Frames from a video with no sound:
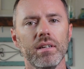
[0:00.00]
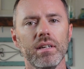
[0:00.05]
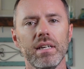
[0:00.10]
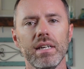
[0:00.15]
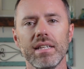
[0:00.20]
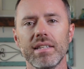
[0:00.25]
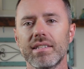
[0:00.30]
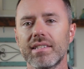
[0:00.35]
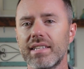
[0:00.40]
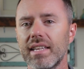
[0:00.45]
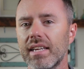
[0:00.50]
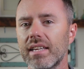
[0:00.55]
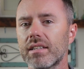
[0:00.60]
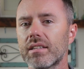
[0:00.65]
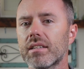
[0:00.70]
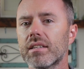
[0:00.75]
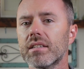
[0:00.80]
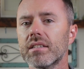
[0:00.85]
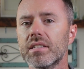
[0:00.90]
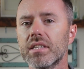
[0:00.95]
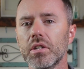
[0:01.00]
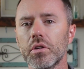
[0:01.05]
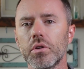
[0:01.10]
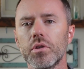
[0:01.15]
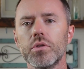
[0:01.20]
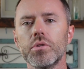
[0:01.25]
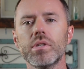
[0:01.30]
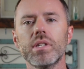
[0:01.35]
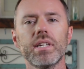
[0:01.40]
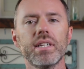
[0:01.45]
Instead, consider
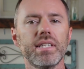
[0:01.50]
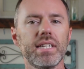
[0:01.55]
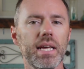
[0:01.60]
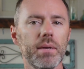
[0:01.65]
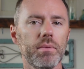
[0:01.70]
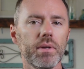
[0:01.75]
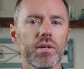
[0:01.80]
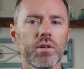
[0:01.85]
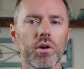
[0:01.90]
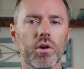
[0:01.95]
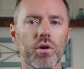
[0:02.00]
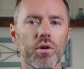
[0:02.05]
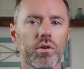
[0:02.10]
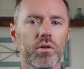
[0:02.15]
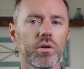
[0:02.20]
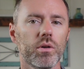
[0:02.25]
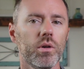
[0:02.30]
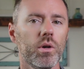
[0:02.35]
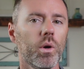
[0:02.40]
using a debit card